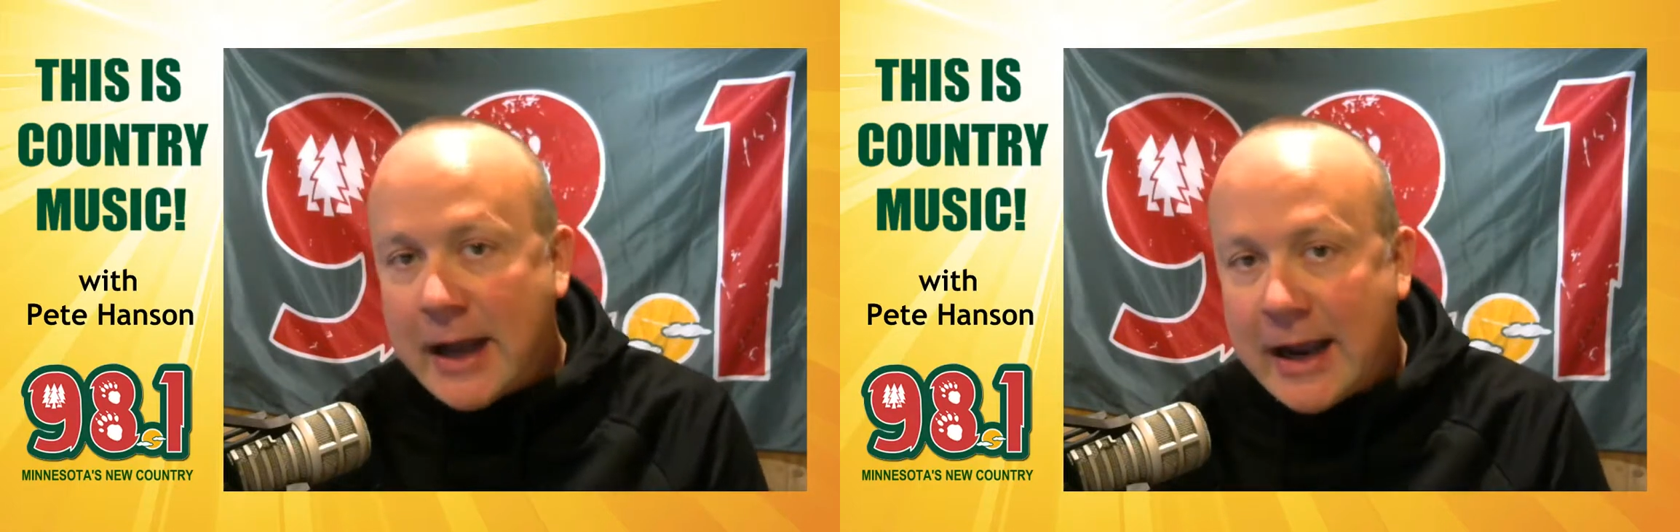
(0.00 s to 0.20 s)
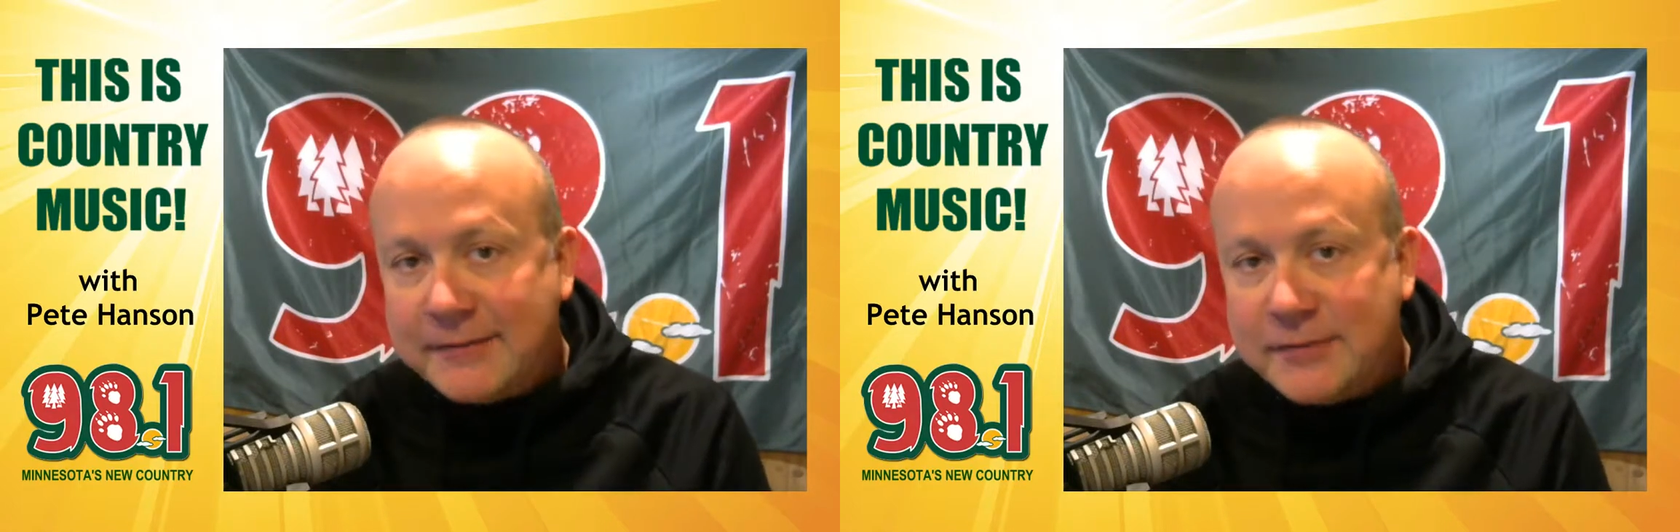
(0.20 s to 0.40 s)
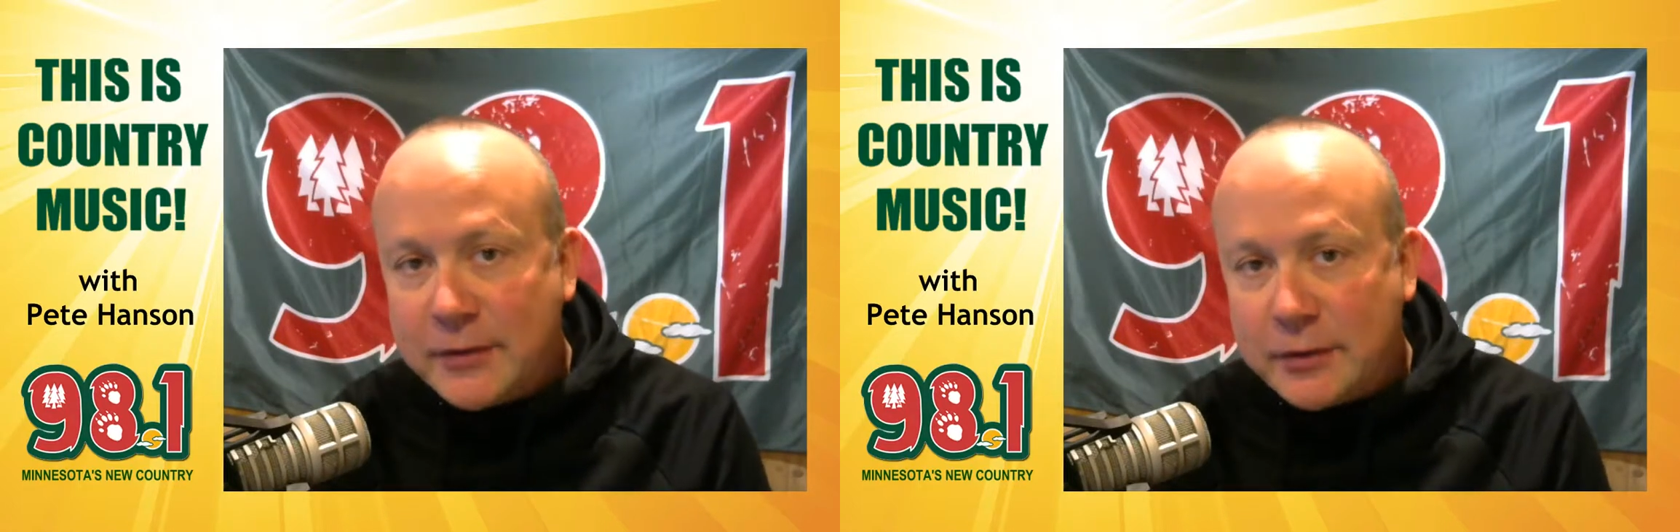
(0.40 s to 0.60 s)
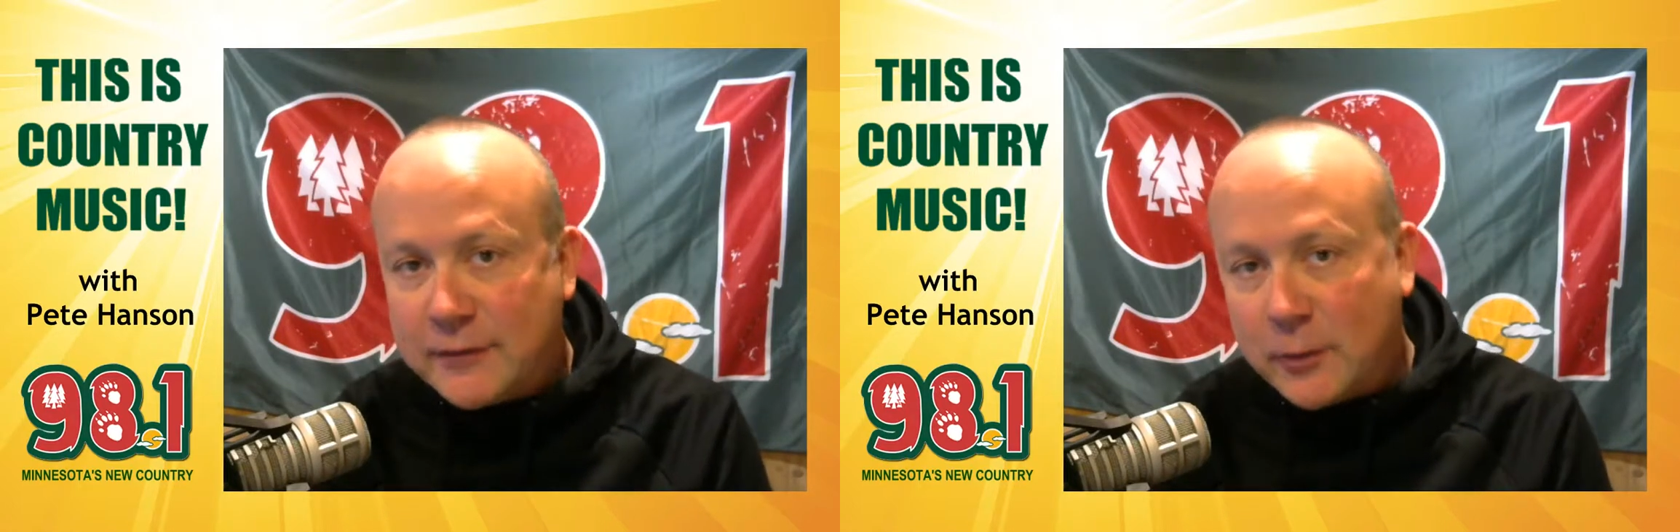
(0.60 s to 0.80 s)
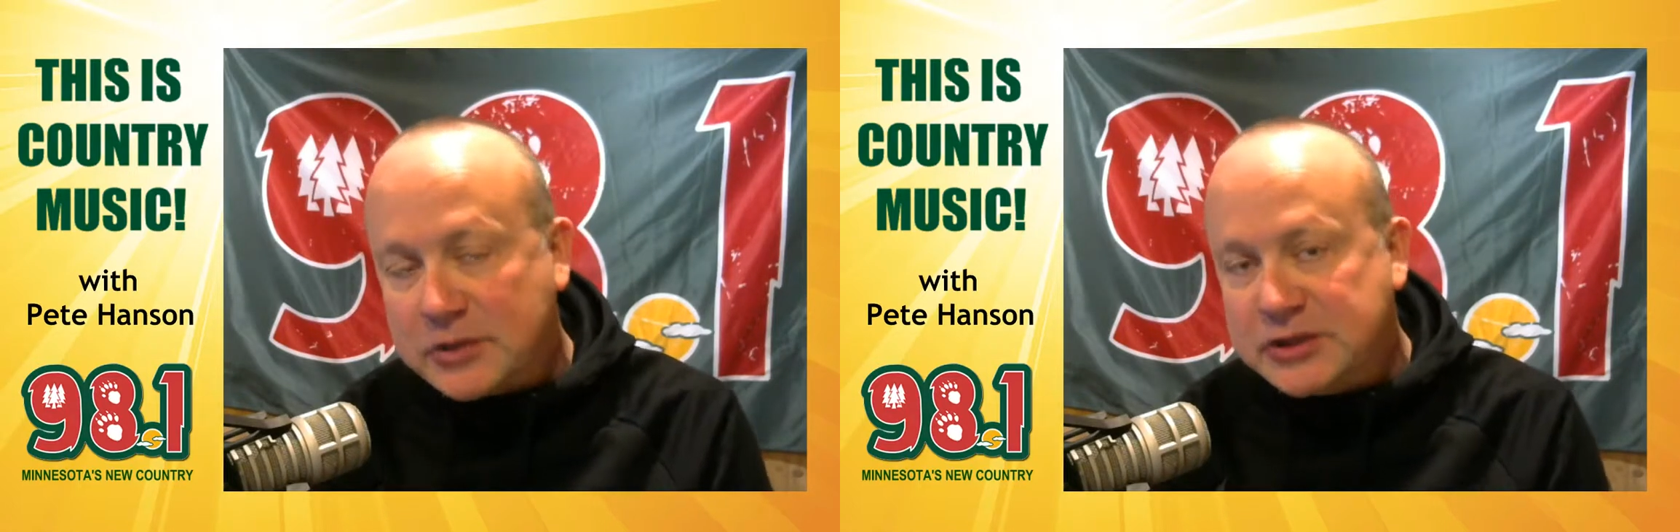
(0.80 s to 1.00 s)
after their
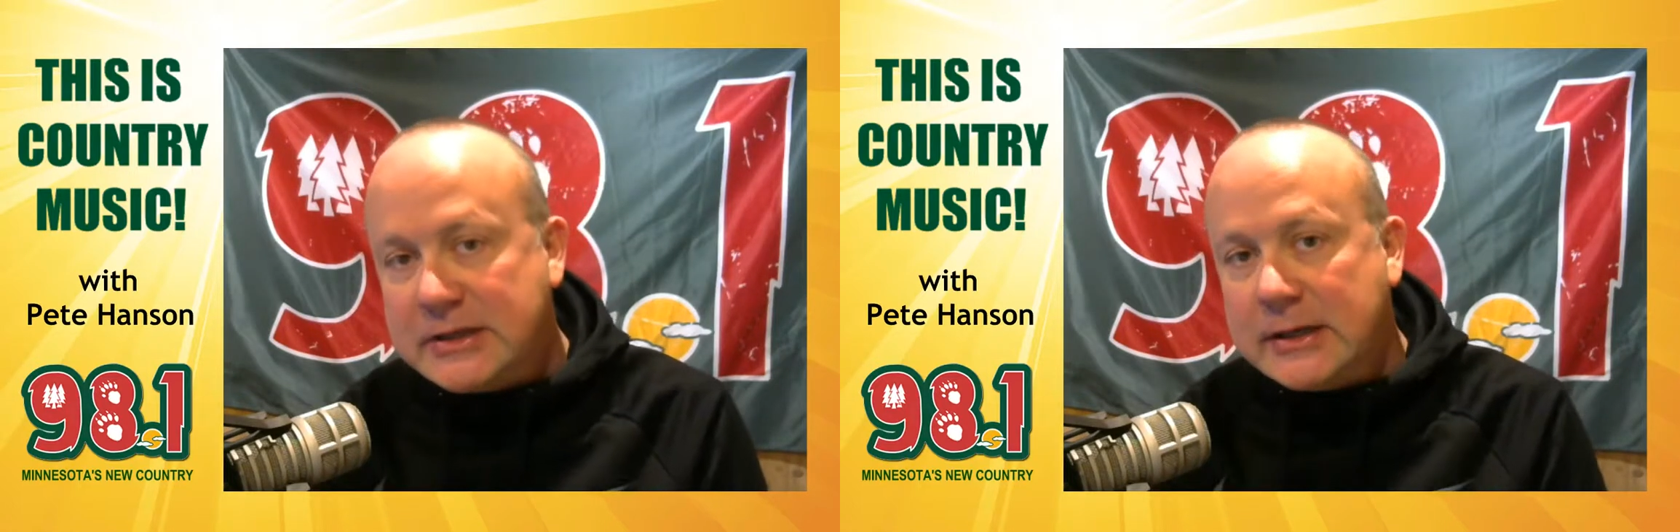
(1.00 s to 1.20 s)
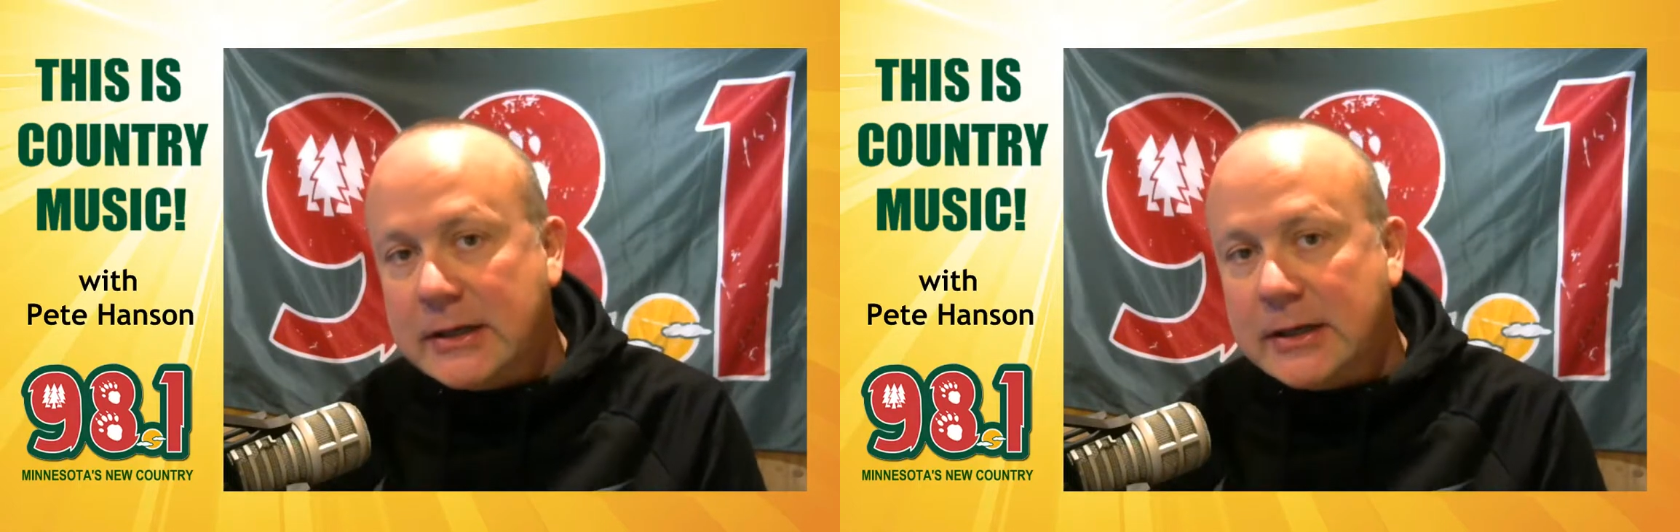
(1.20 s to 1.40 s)
divorce, she